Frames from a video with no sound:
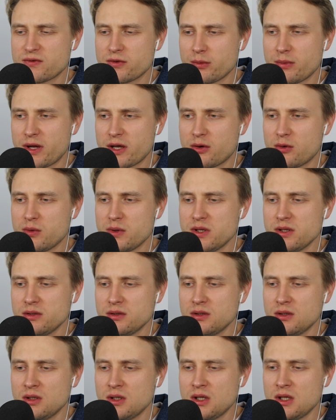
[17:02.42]
for my
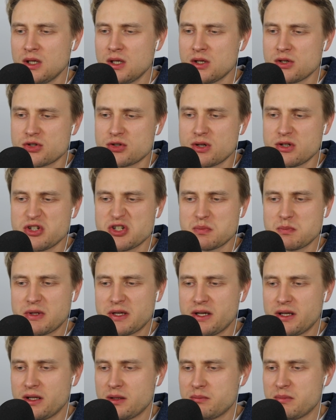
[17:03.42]
queen, so I just
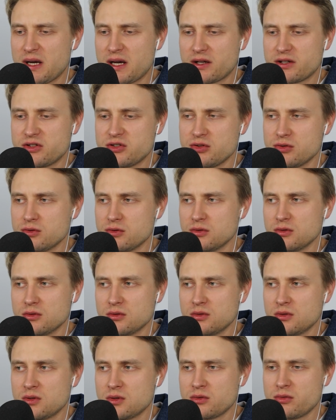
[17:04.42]
played it back
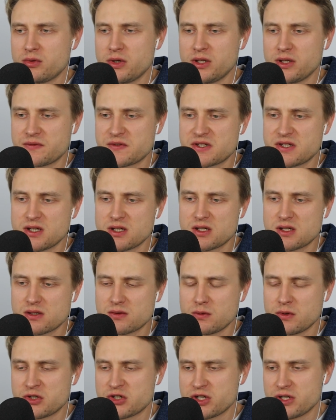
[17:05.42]
to queen
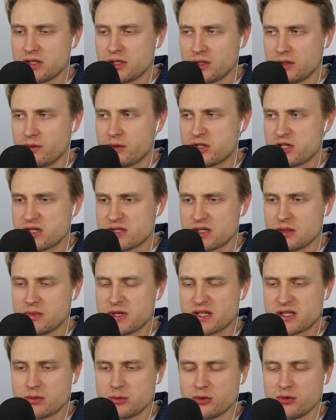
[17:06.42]
f6, which is the
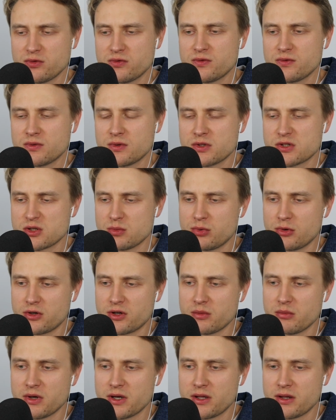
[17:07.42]
best move,
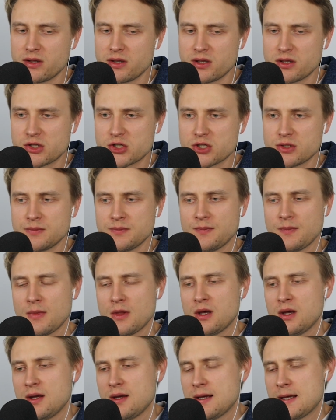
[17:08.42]
supported by the engine.
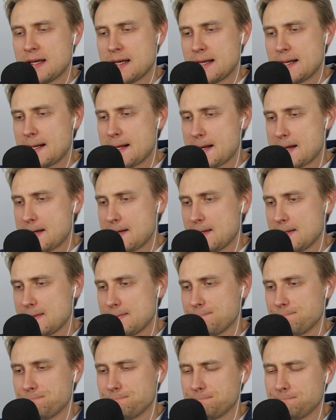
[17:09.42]

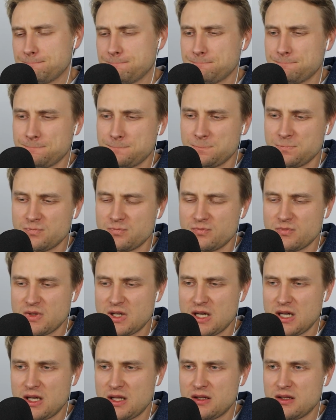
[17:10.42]

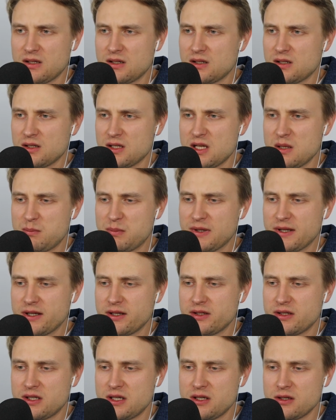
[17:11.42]
And he
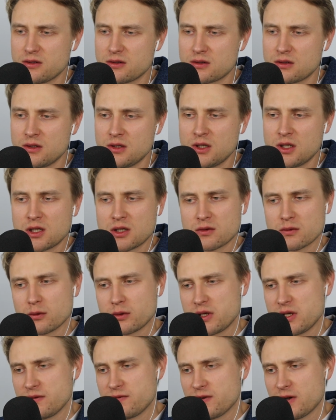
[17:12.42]
played here,
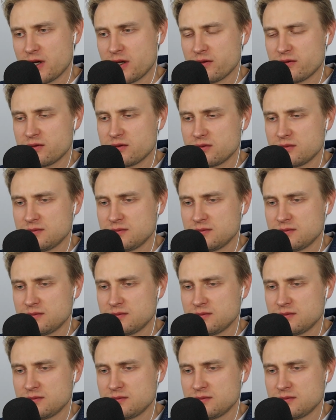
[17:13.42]
rook e5.